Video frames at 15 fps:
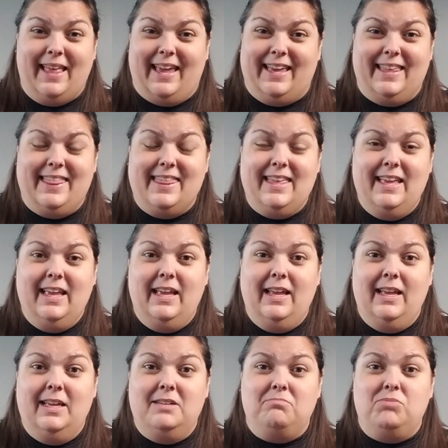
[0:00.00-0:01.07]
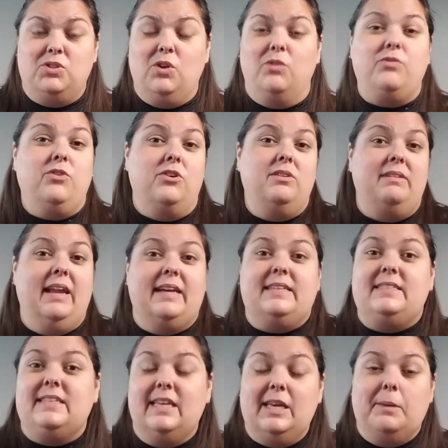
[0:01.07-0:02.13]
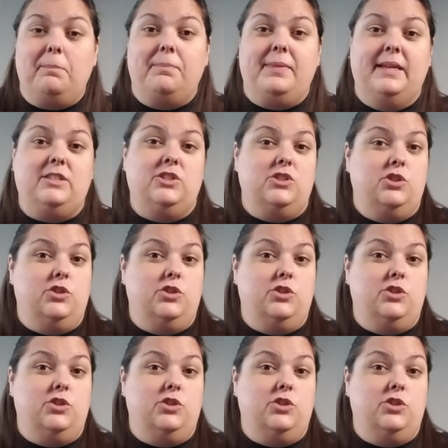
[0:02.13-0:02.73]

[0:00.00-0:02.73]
length. So for neck to hip, they